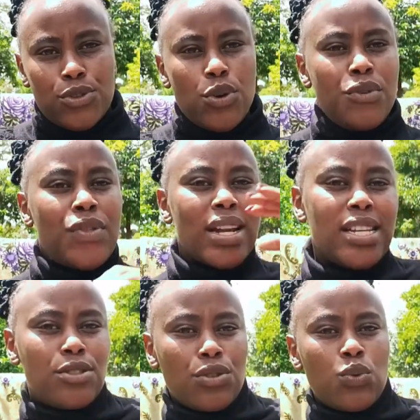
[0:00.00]
So if that
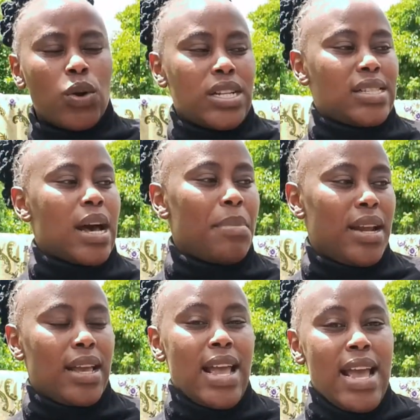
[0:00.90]
is not what is
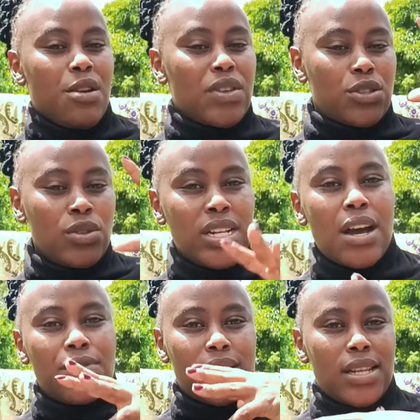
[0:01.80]
happening, if the student
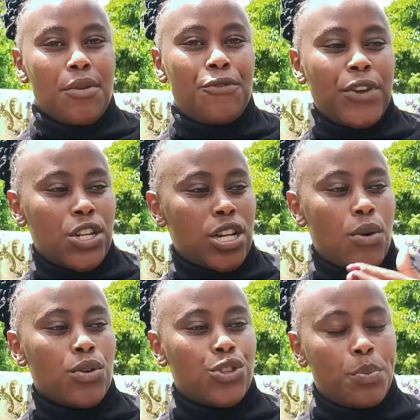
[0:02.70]
have finished a
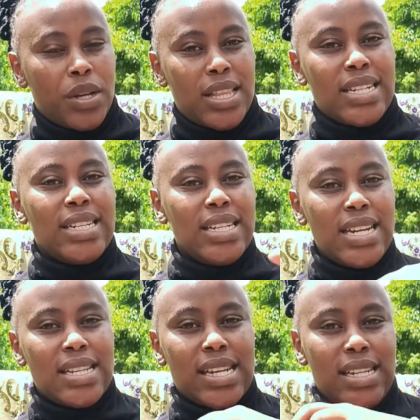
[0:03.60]
whole topic that
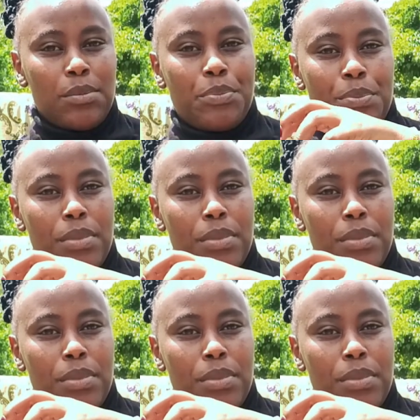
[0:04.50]
needed a certain